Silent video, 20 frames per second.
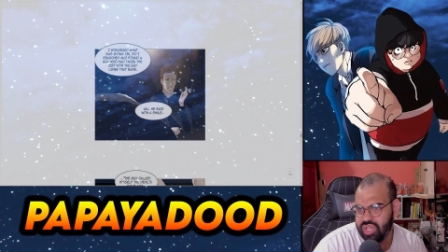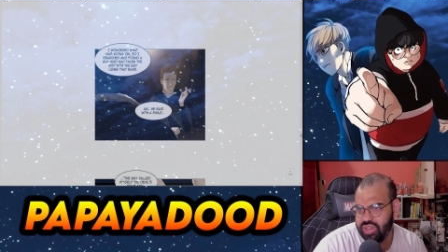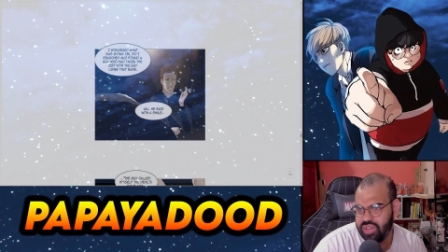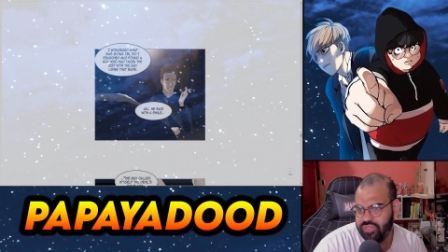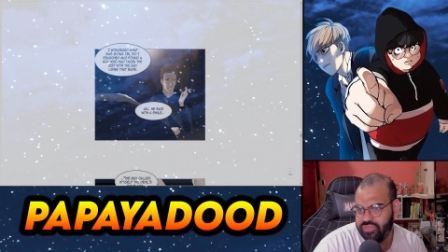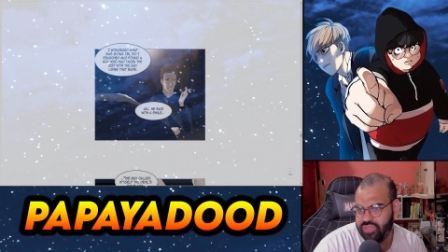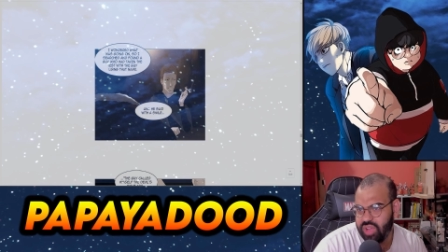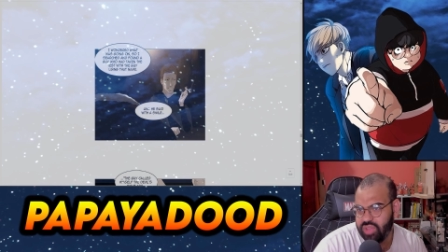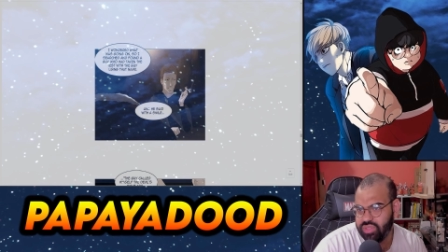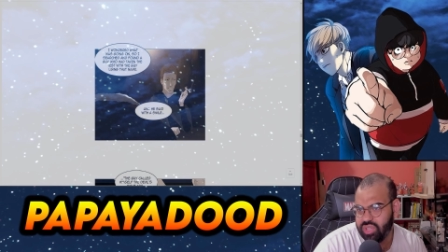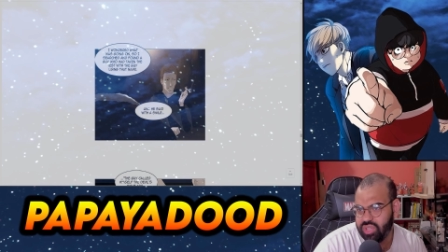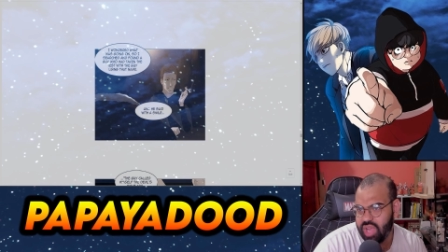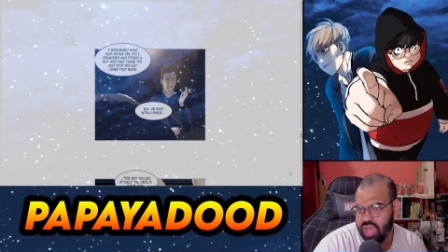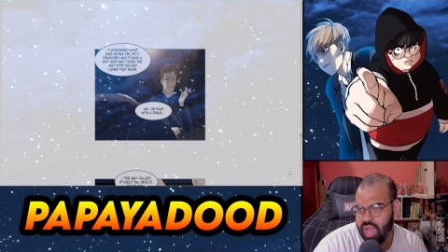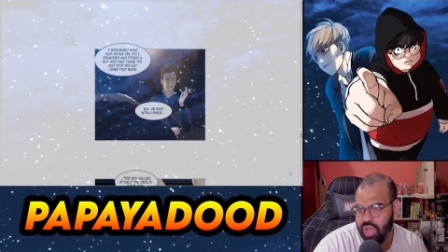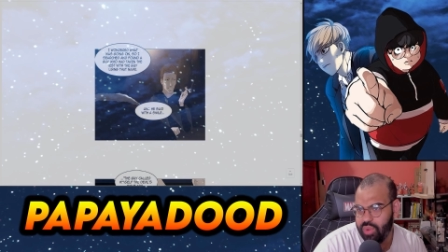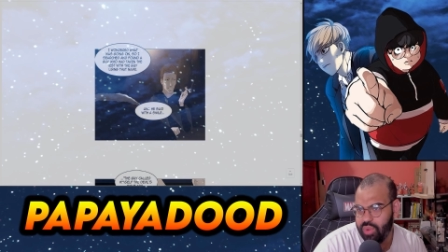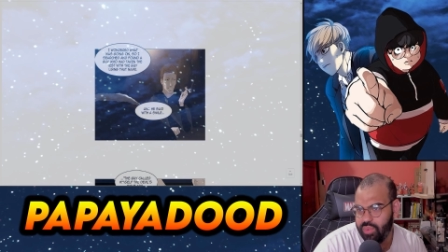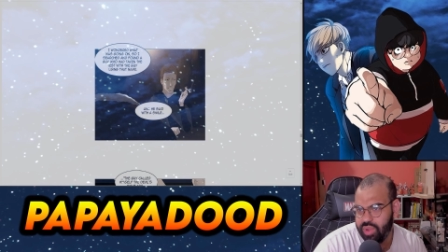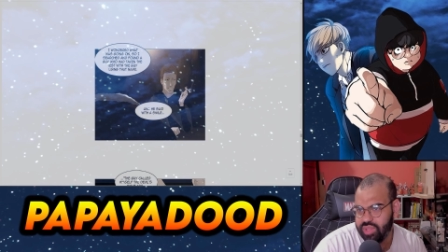and found the
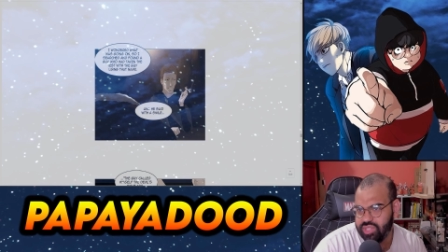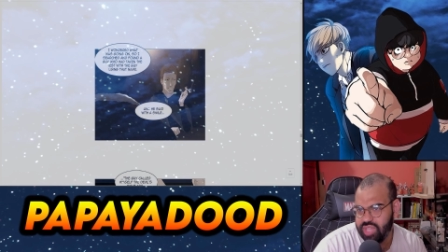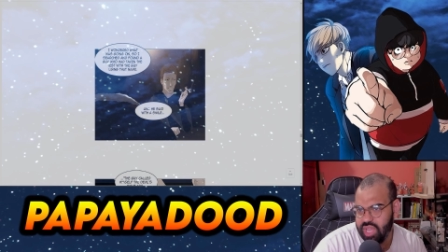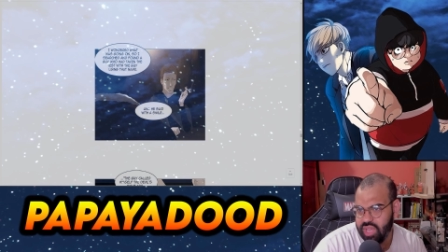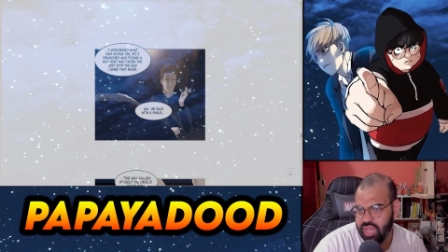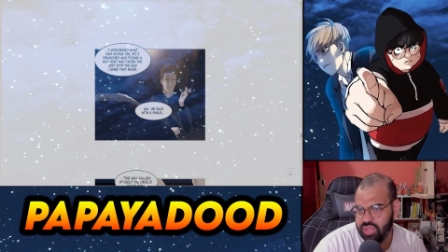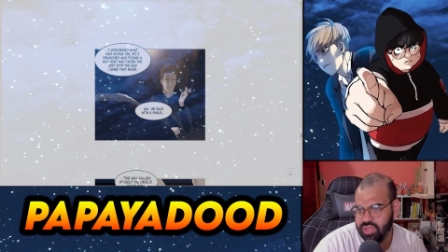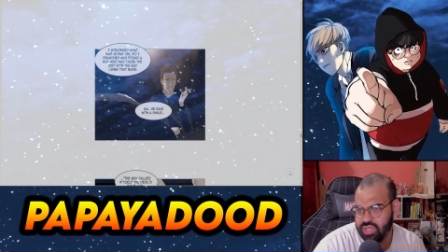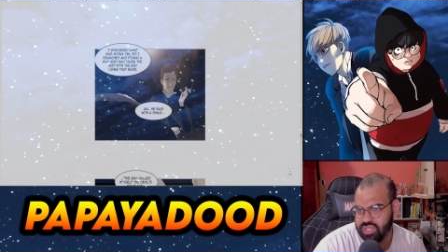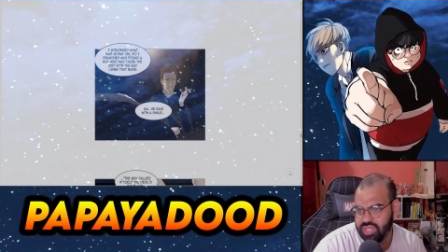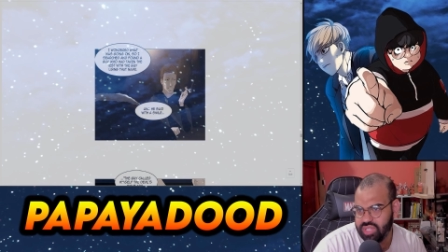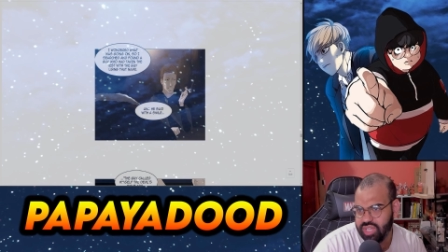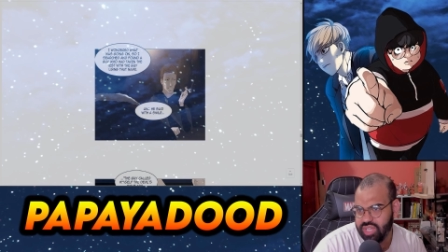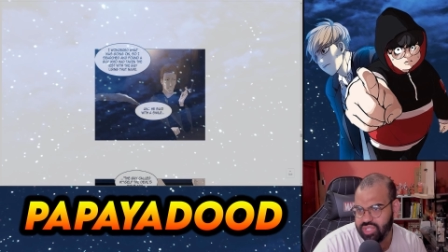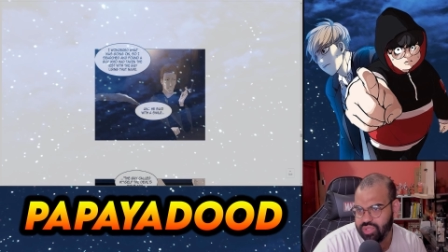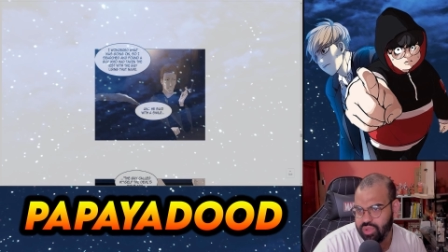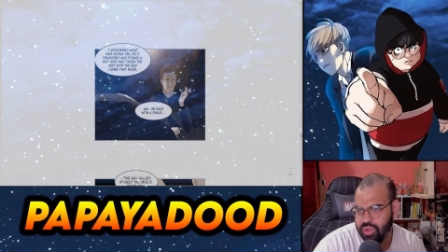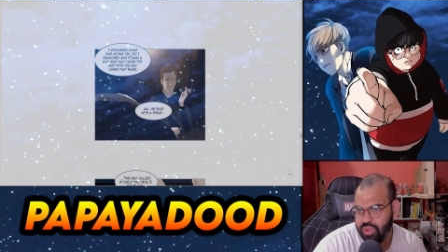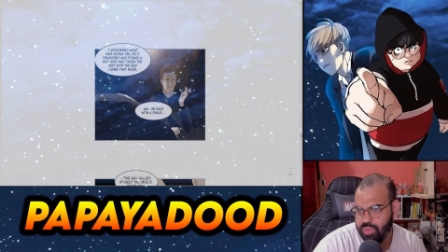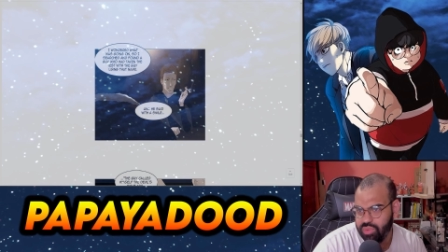guy who had taken the
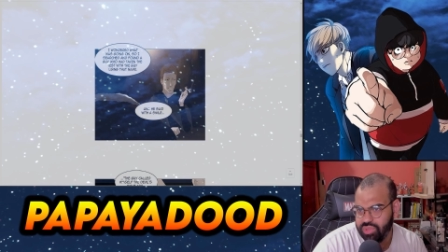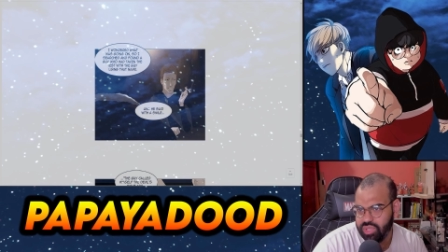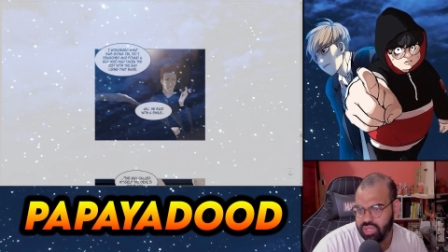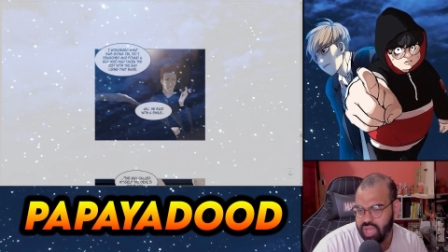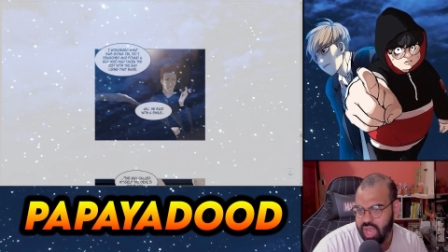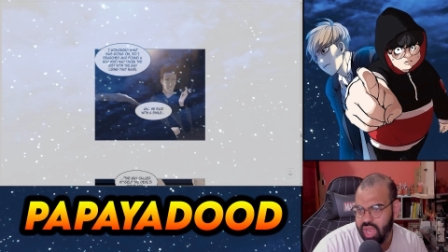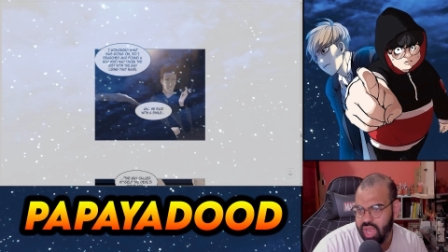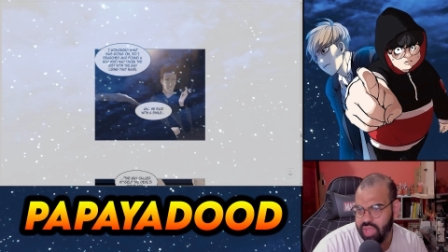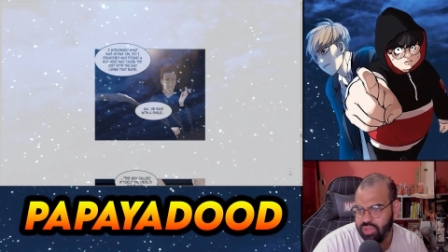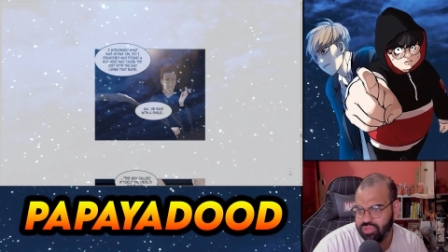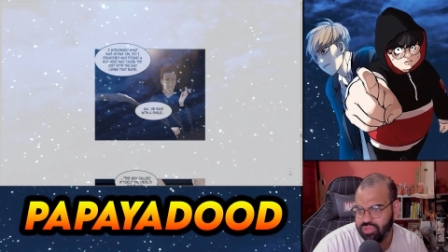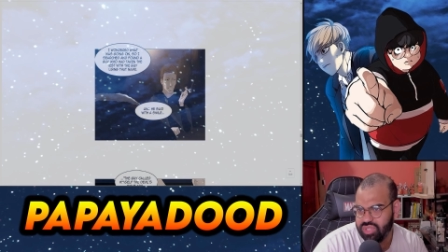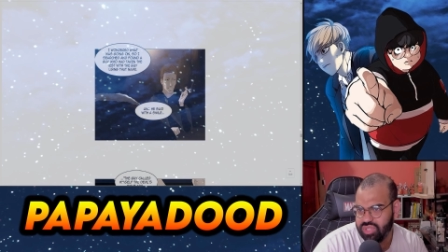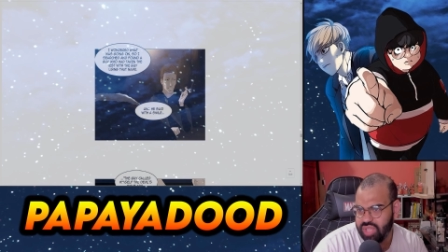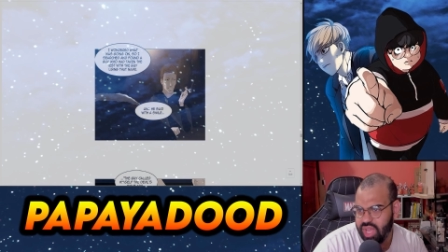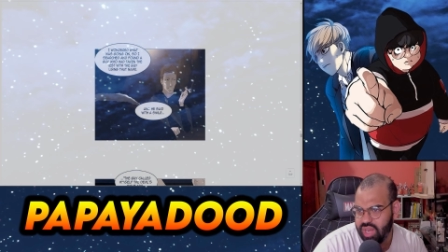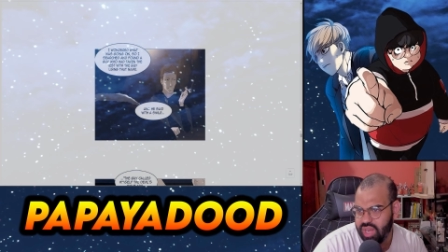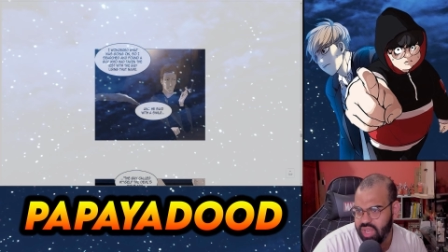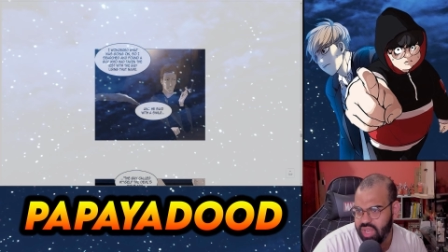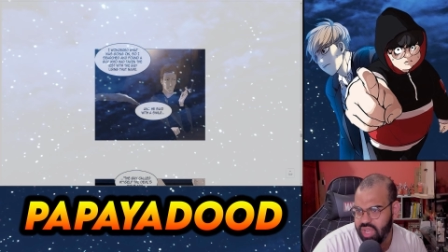test with the guy using
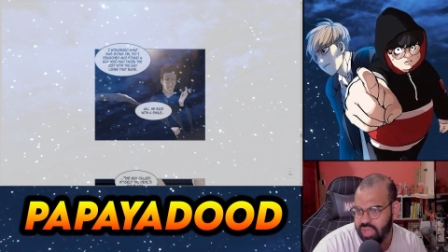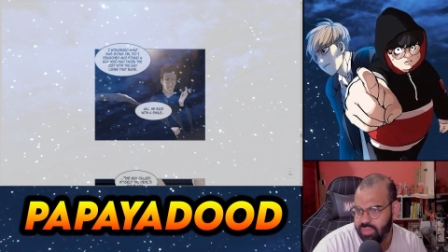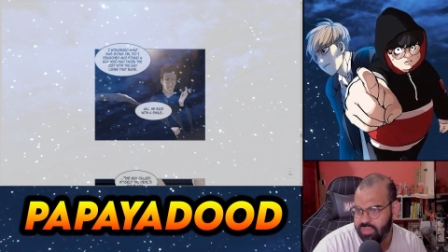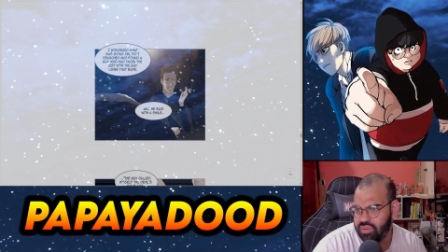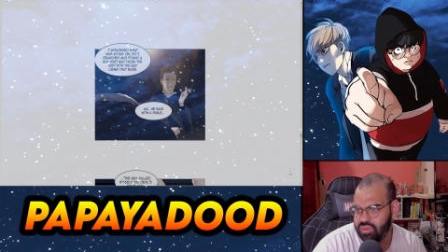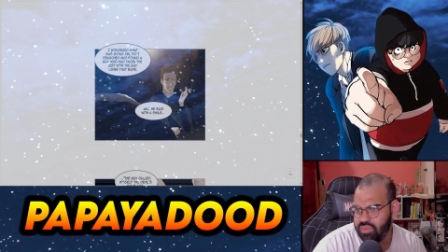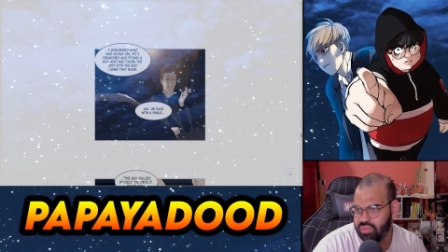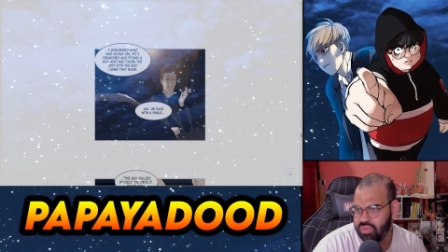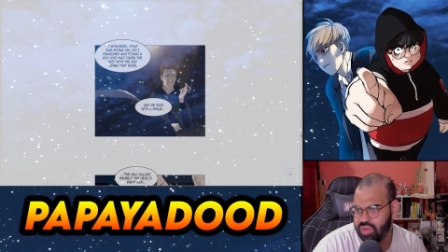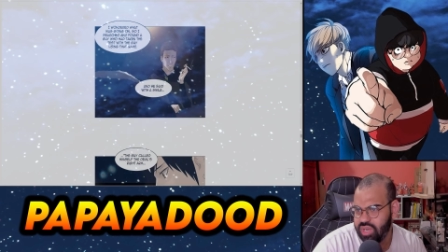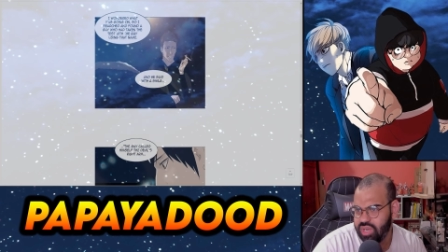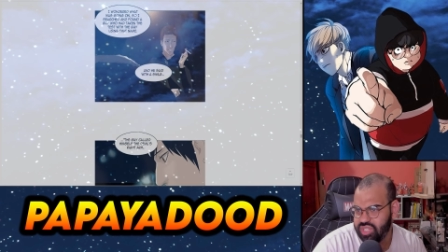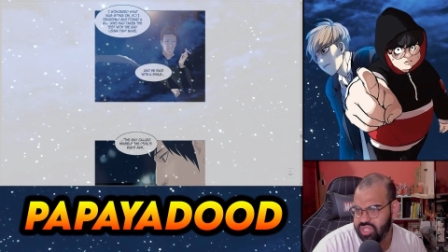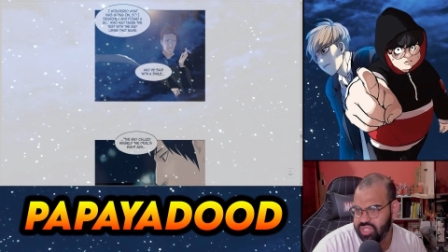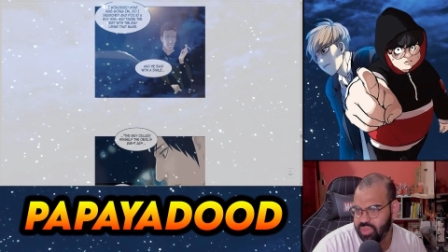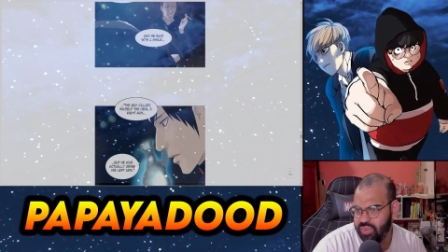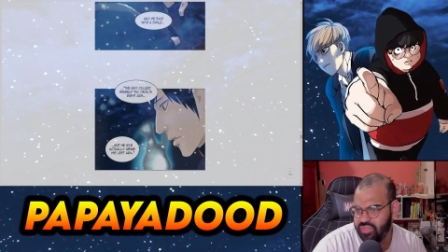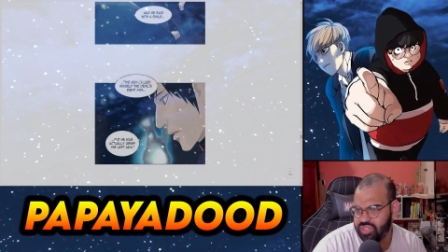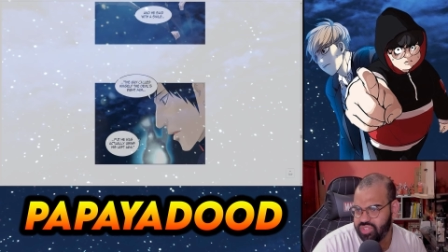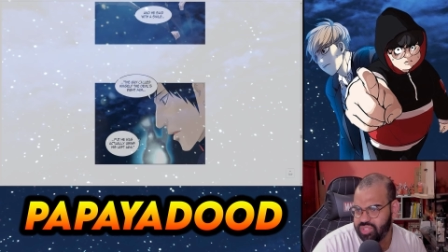that name. And he
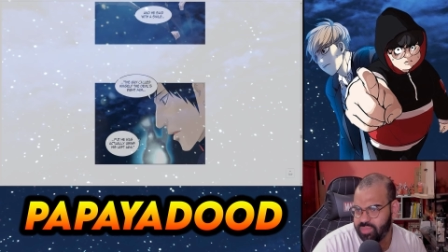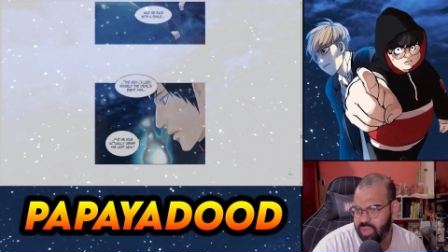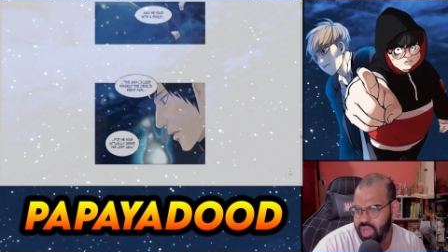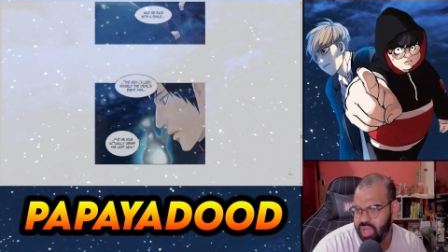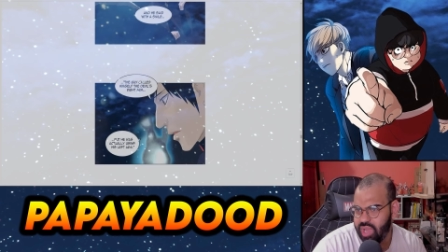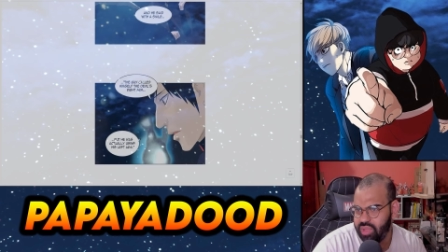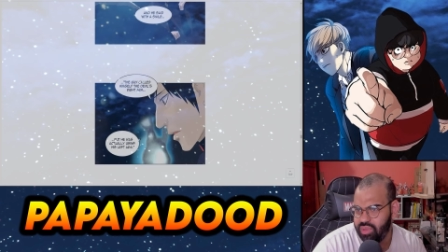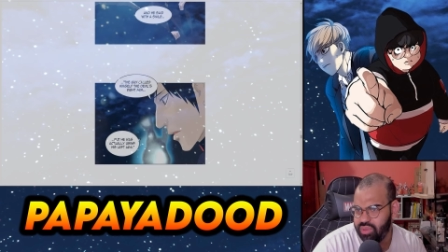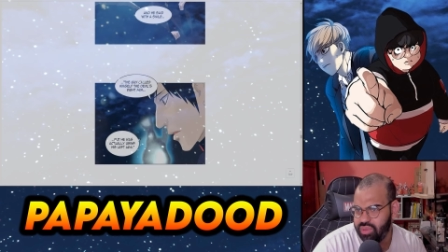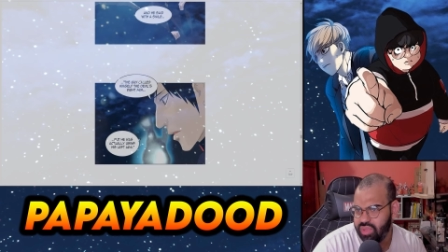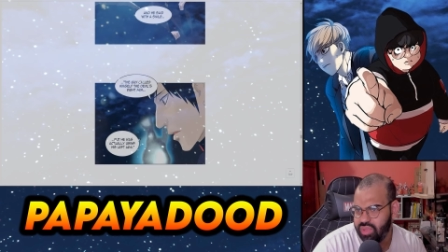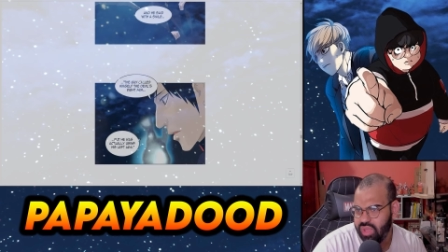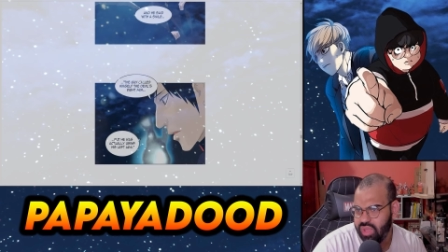said with a smile...